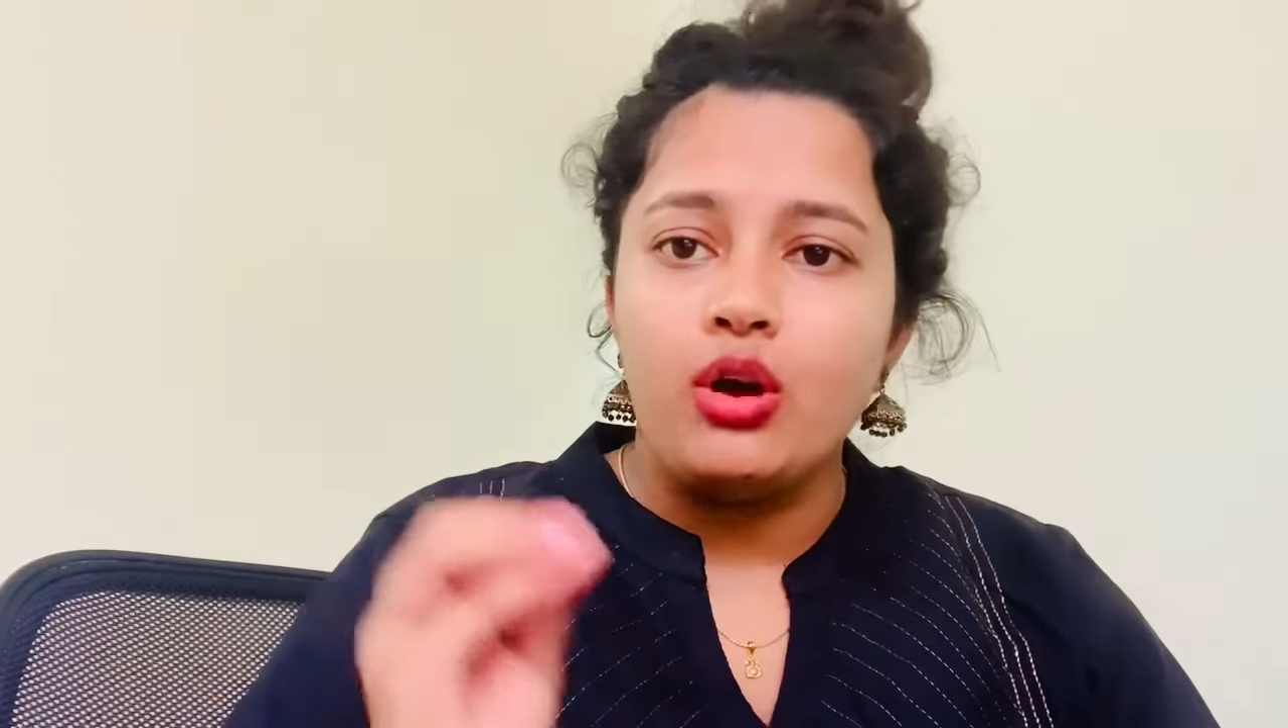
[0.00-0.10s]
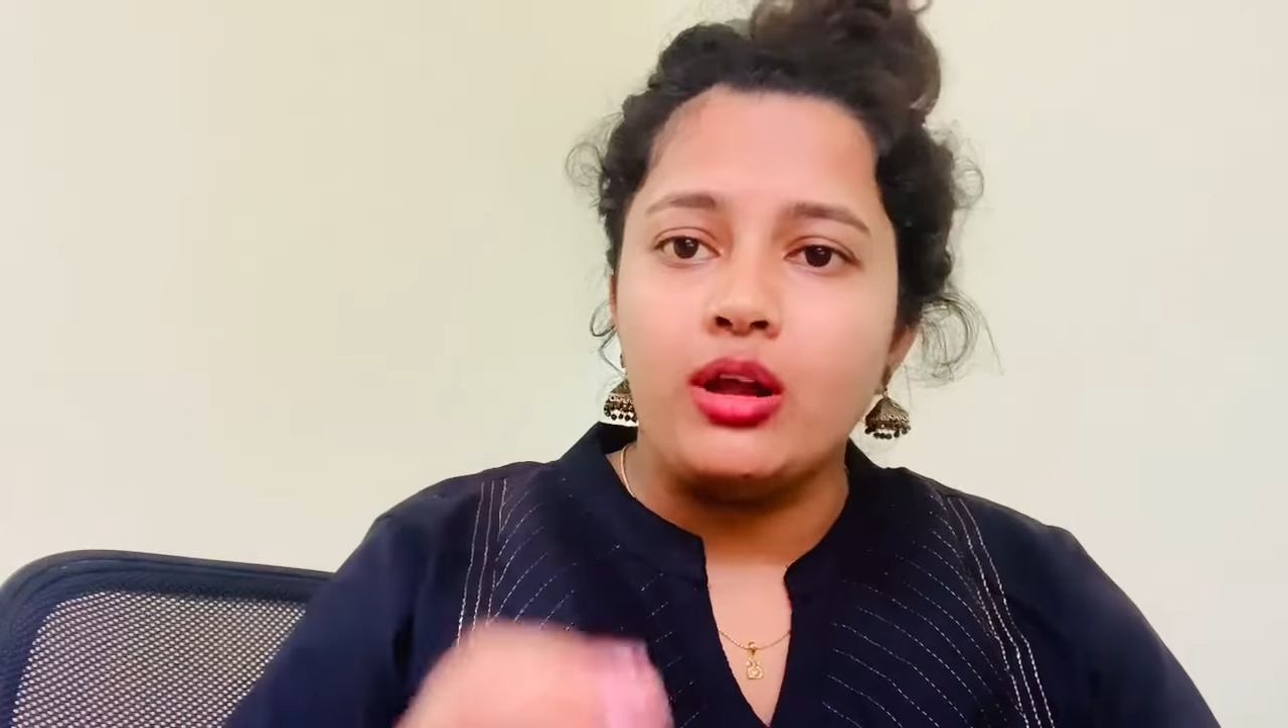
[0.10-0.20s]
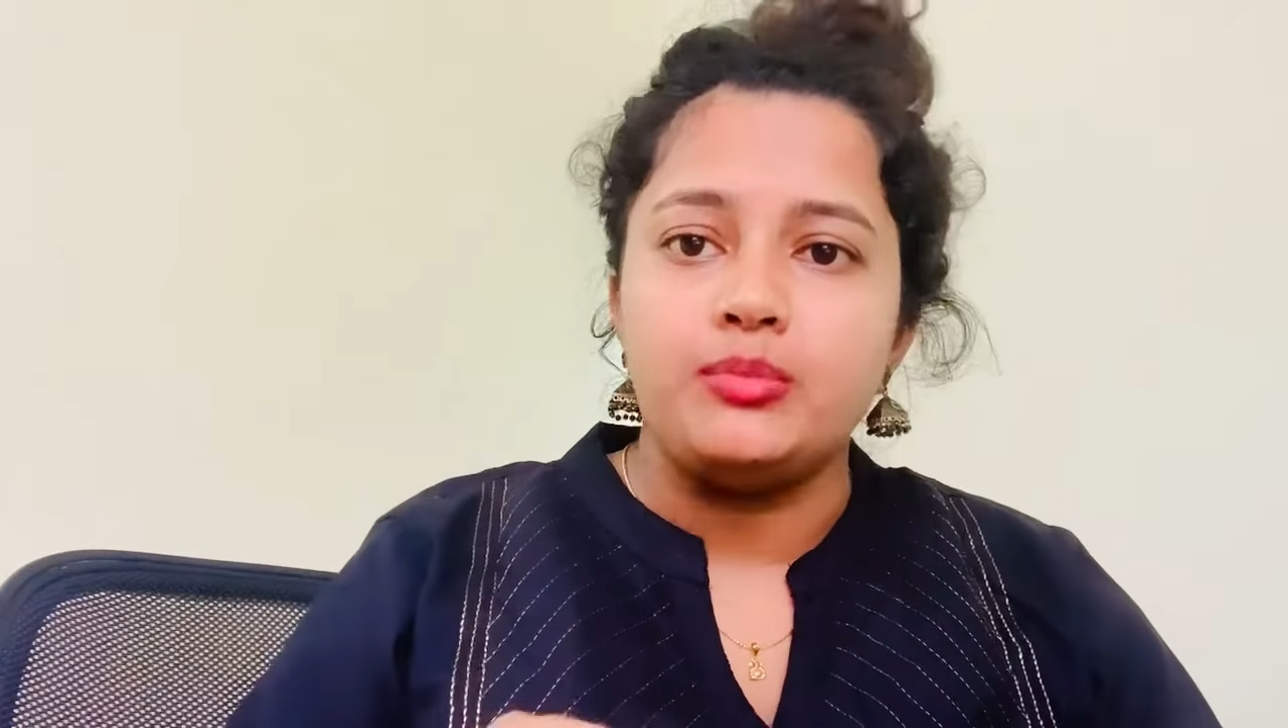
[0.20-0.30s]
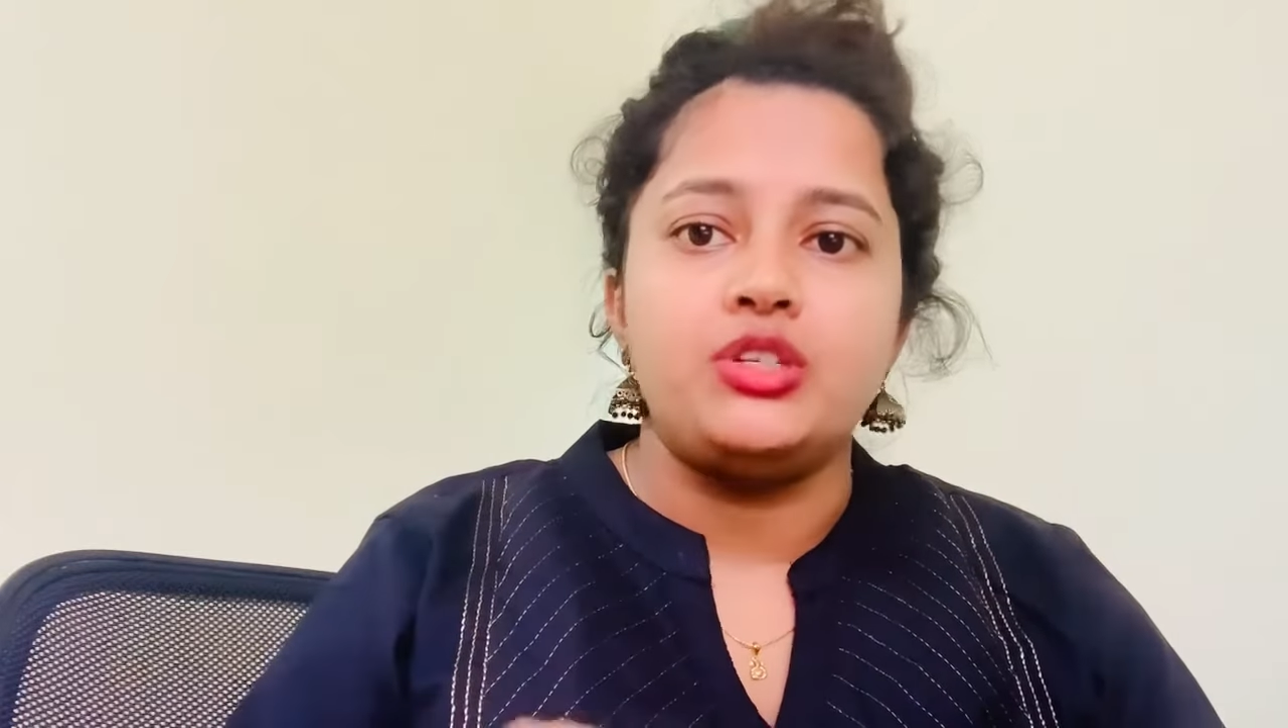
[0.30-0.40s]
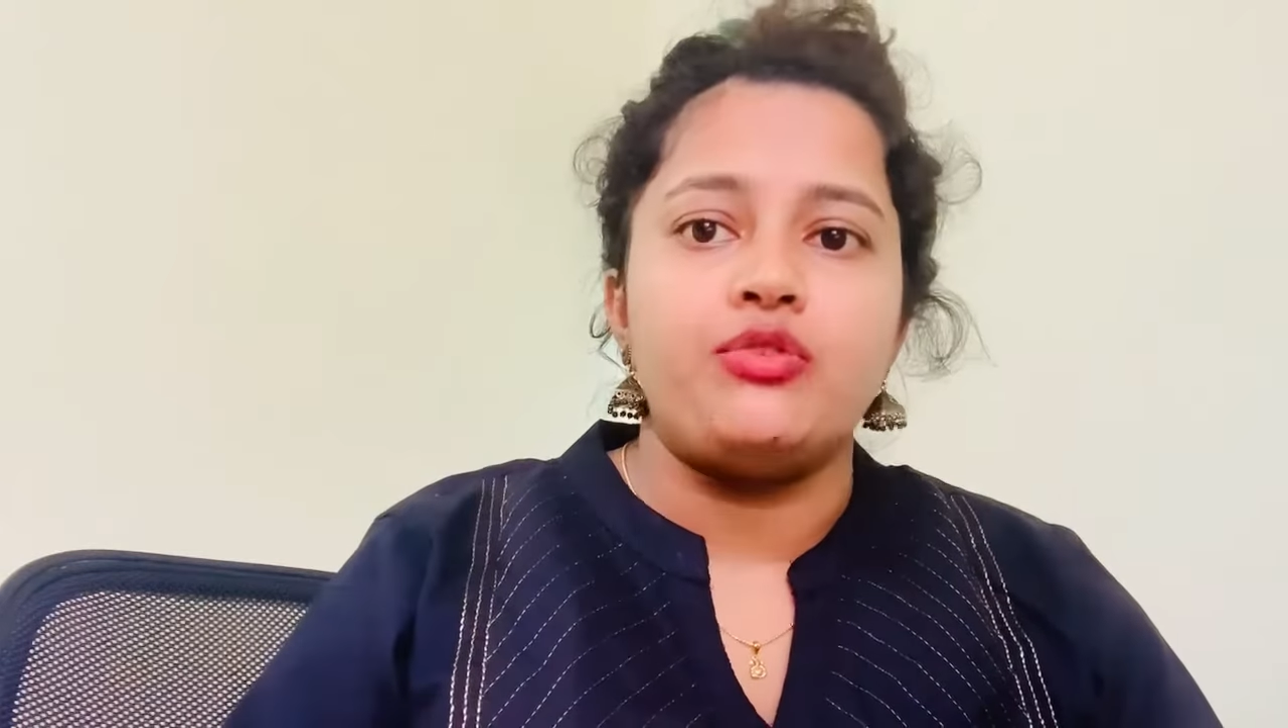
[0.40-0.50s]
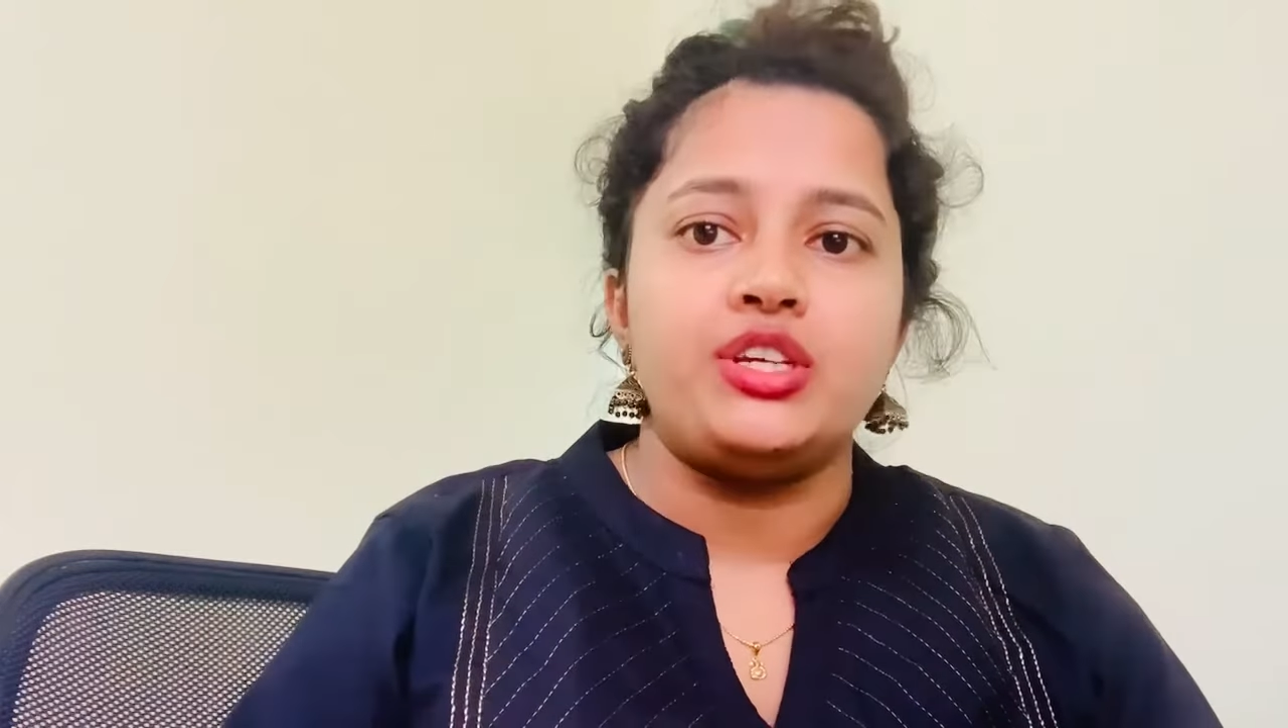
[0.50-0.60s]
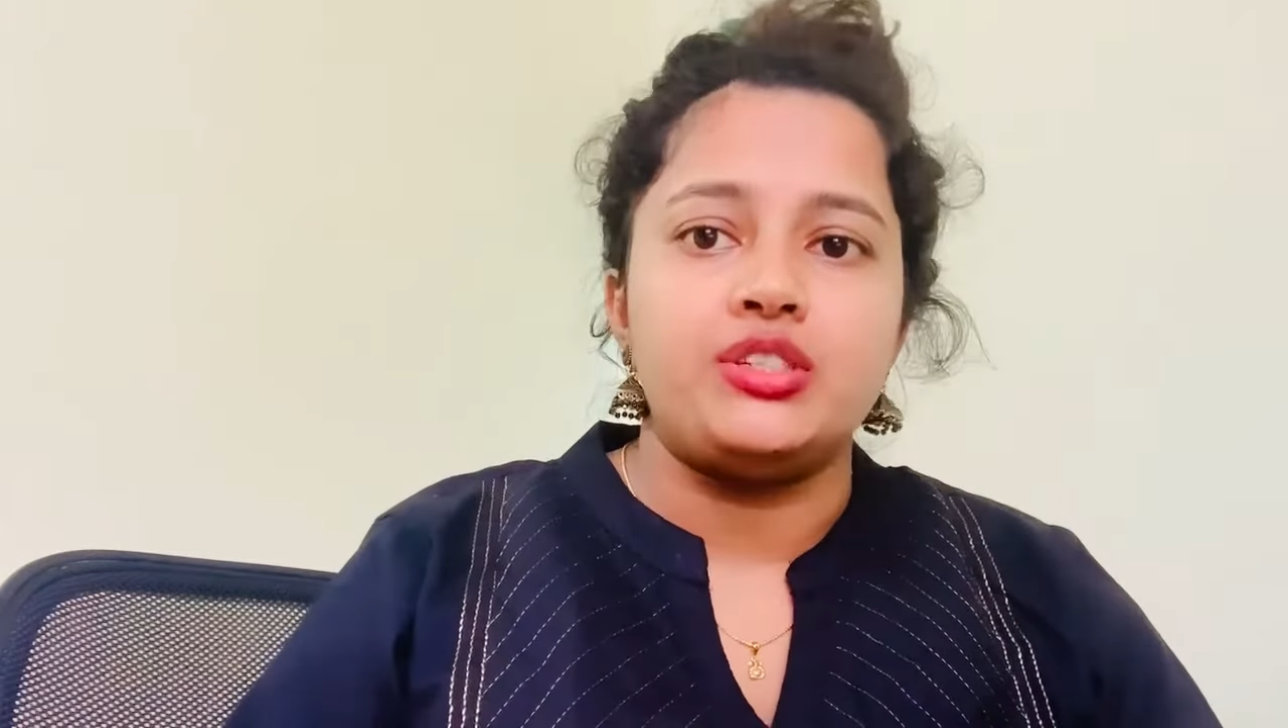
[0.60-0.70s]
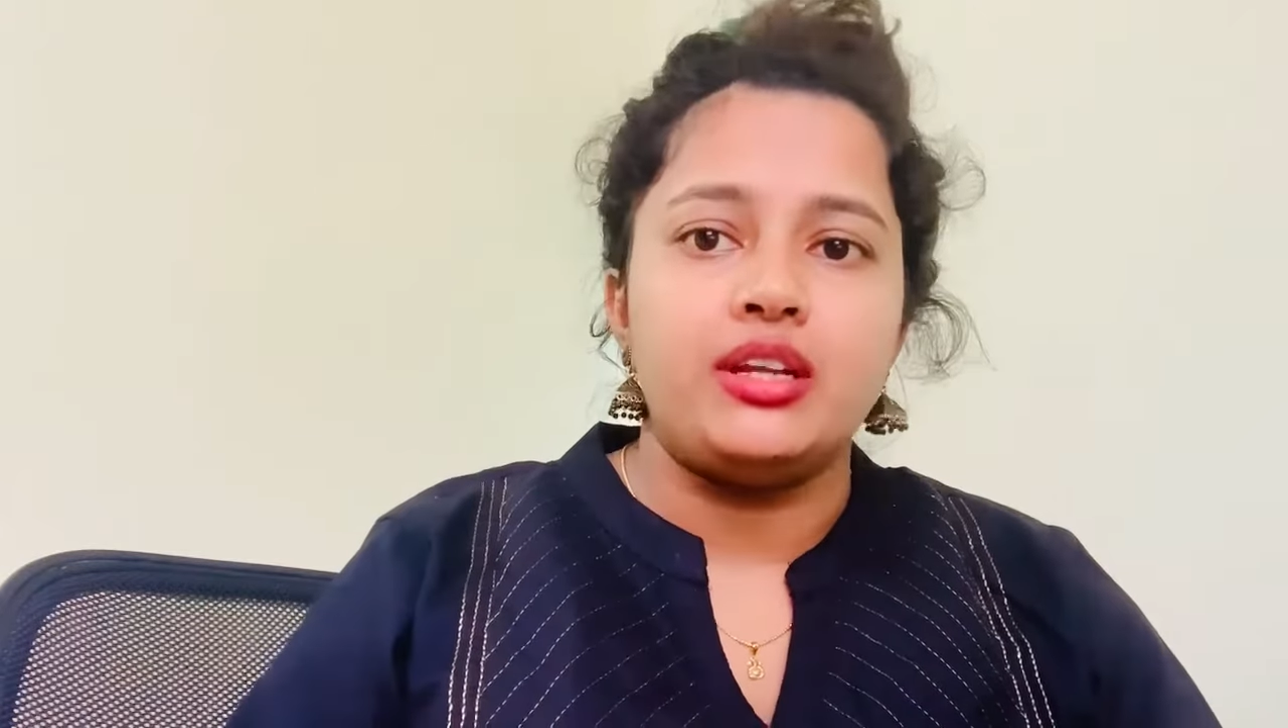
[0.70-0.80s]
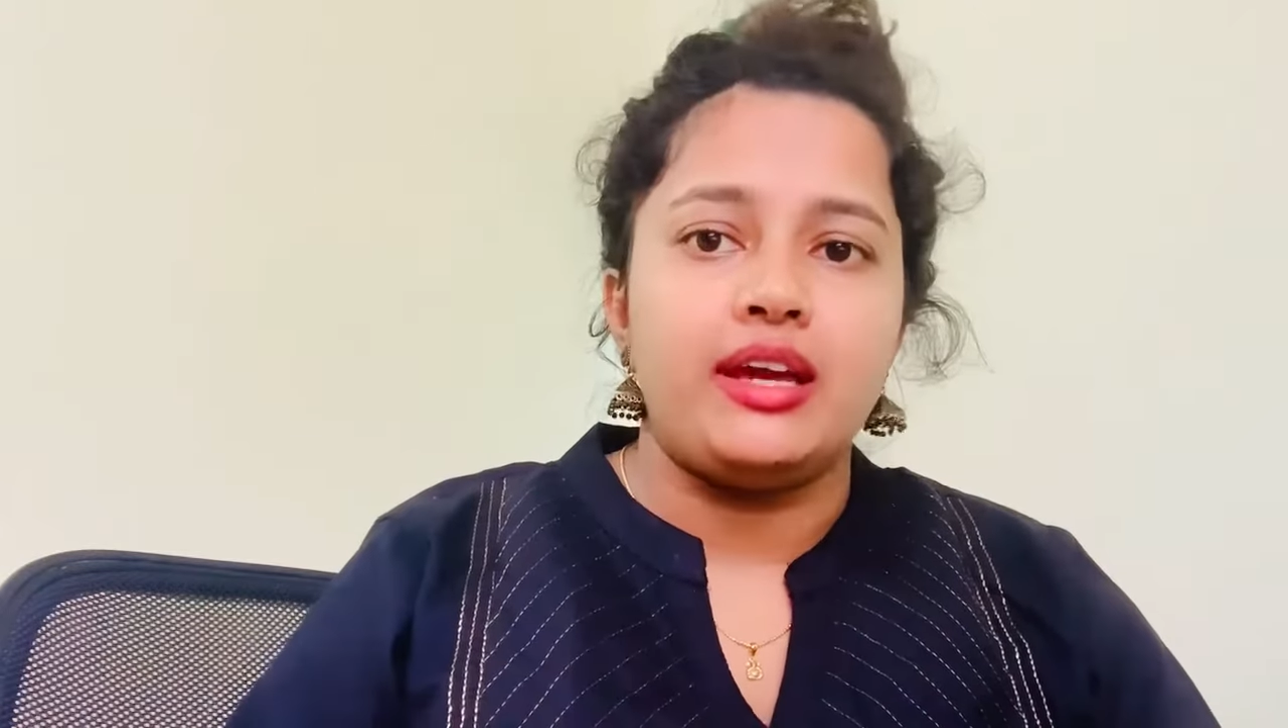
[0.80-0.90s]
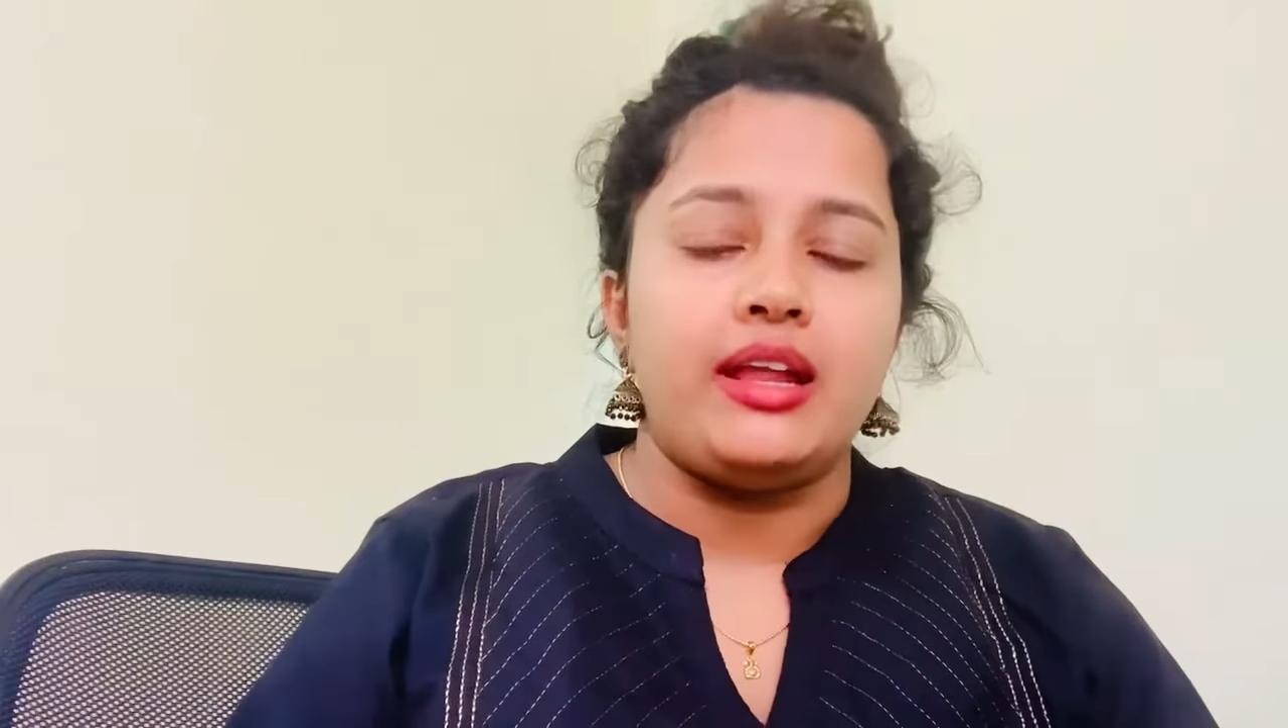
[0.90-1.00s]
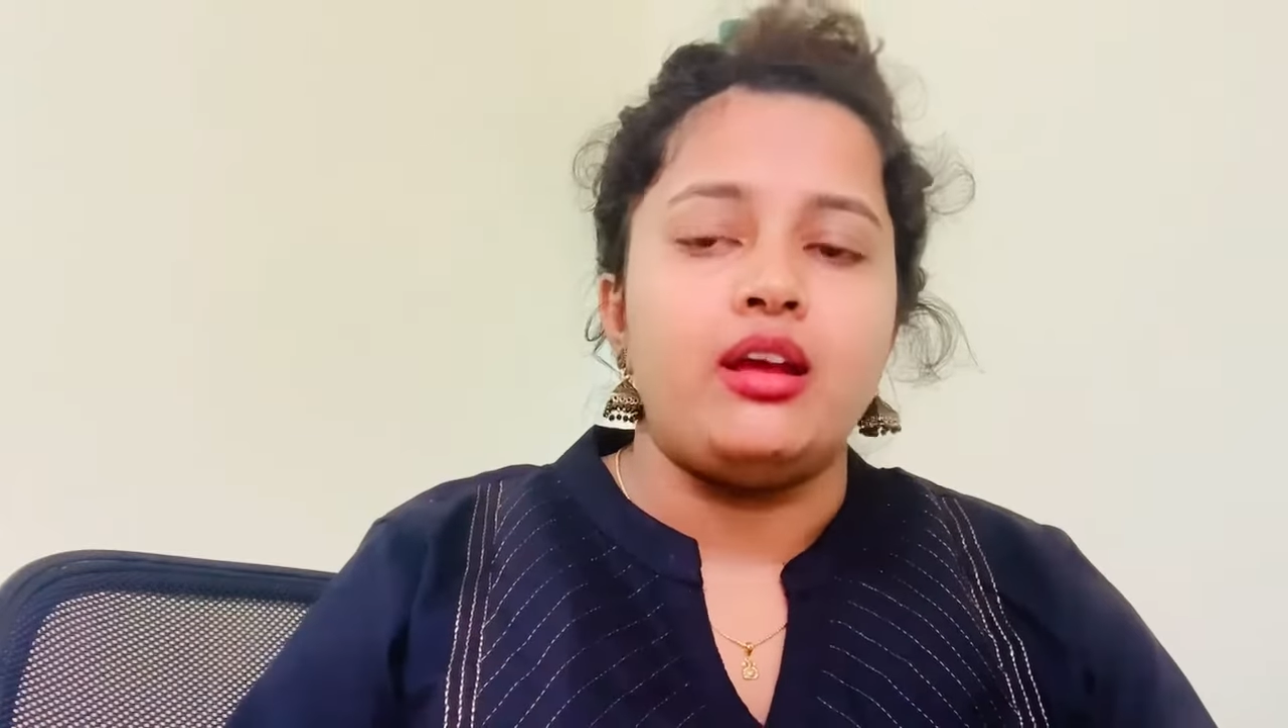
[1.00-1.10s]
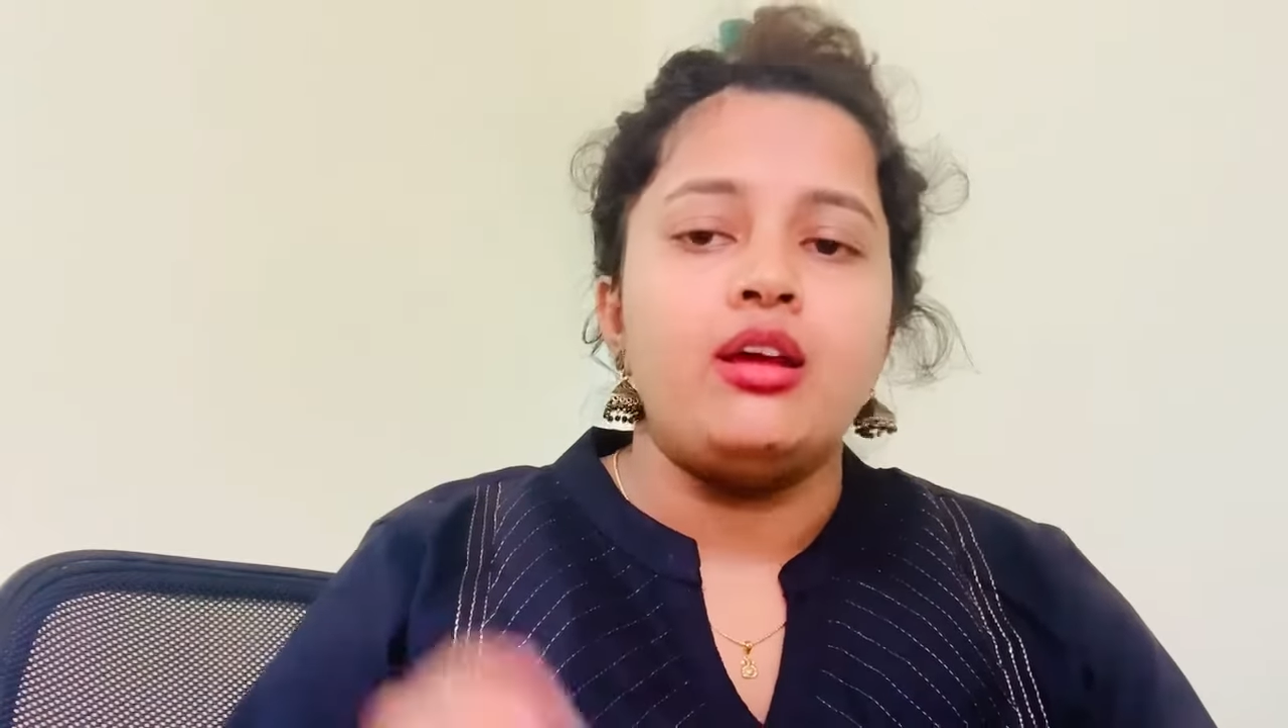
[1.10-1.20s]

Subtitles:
observation care.